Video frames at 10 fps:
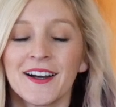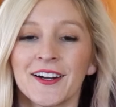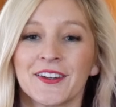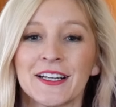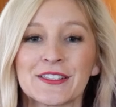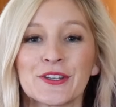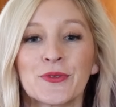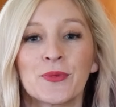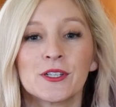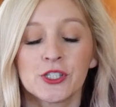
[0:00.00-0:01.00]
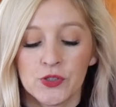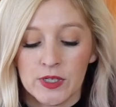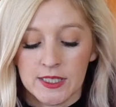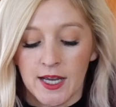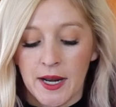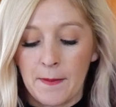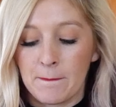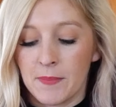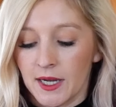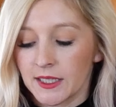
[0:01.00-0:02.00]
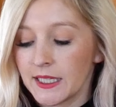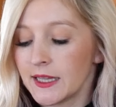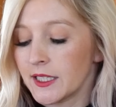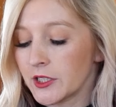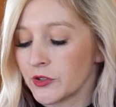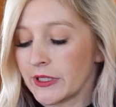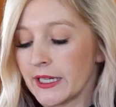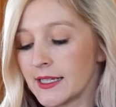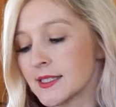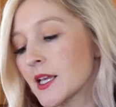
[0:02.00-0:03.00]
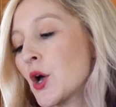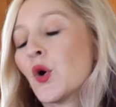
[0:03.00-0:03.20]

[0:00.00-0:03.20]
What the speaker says: All right, so once you are done muddling the ingredients,